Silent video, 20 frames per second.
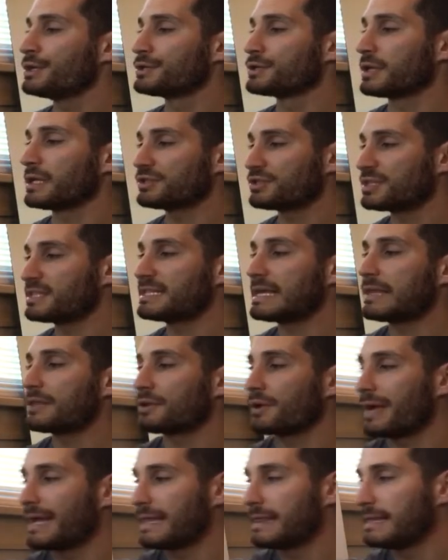So let's just say
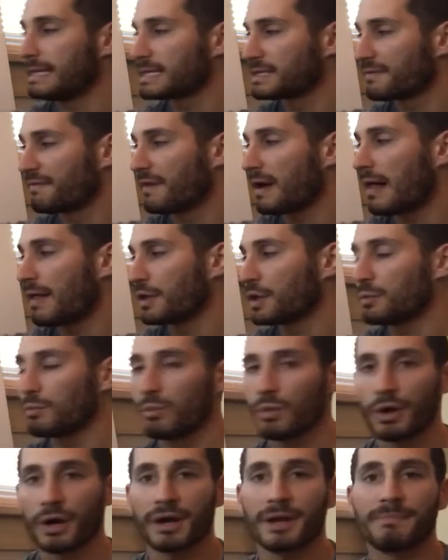they're in this
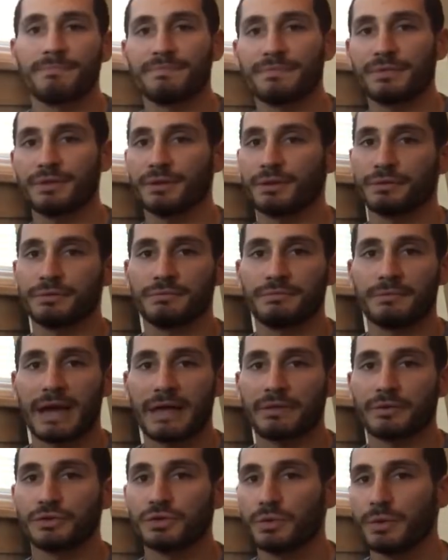volume work. They're
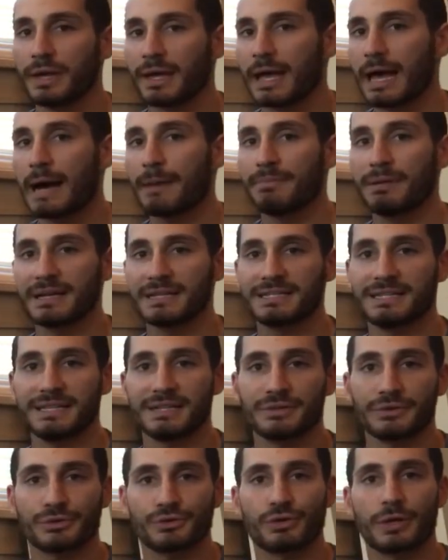either doing
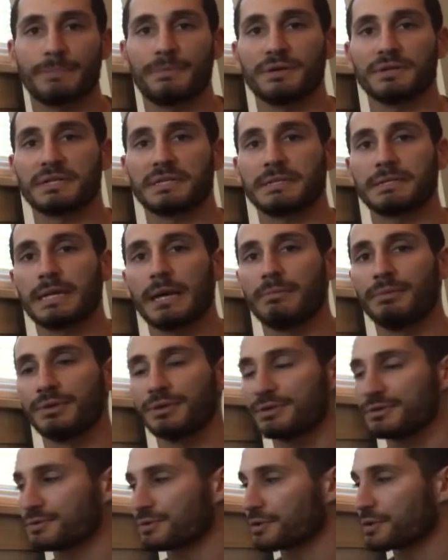complexes or triples and
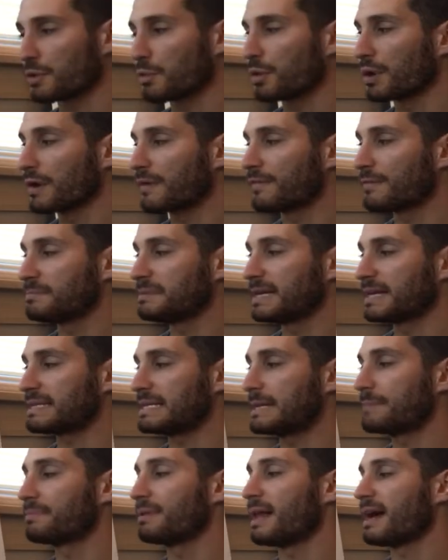doubles, or they're working from
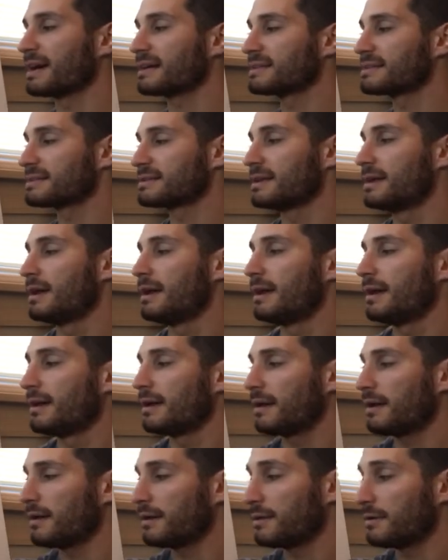technique blocks.
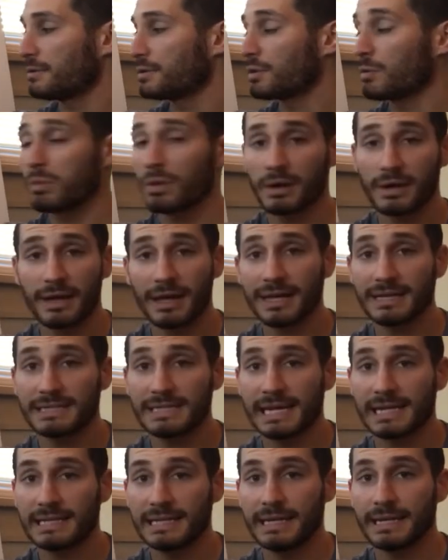They're working on
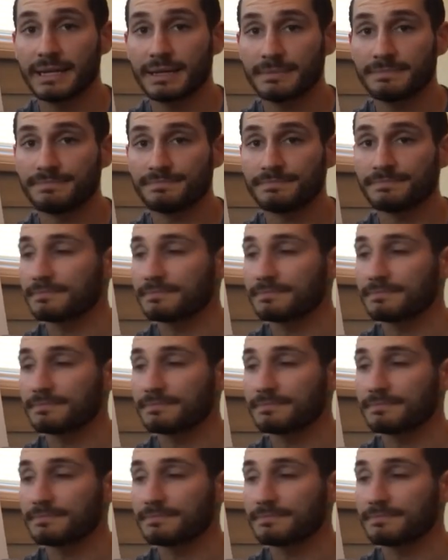technique.